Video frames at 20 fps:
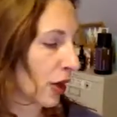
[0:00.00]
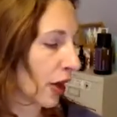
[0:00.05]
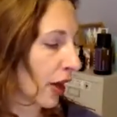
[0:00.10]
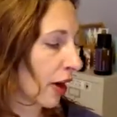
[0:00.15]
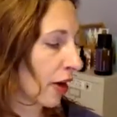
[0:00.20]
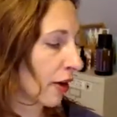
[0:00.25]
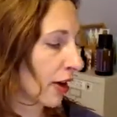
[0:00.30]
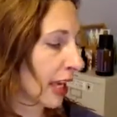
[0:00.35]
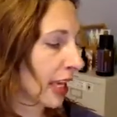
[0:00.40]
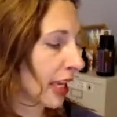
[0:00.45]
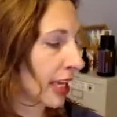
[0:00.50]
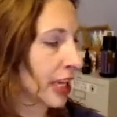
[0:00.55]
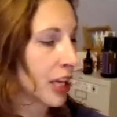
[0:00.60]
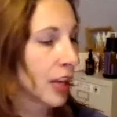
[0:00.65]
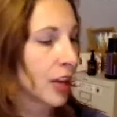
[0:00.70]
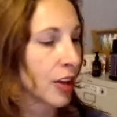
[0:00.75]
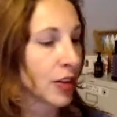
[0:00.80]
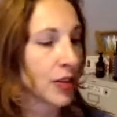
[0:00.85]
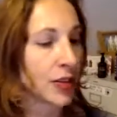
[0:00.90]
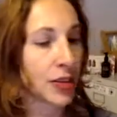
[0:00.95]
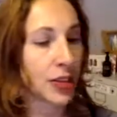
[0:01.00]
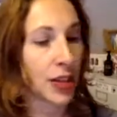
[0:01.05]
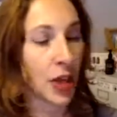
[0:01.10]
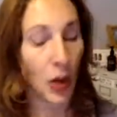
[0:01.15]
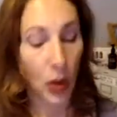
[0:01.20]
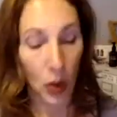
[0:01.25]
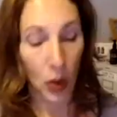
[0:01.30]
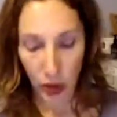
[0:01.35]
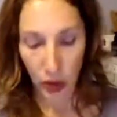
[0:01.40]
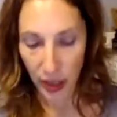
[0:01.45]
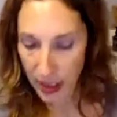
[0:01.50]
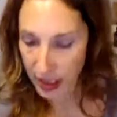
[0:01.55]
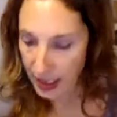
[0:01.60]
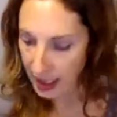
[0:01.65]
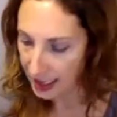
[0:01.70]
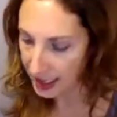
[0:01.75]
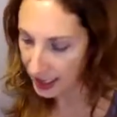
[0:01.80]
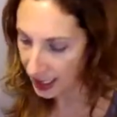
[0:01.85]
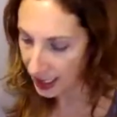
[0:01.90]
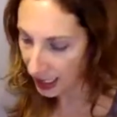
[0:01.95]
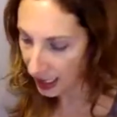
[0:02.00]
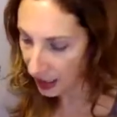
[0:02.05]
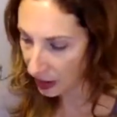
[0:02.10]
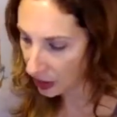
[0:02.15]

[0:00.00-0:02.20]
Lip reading: All right. So let's see.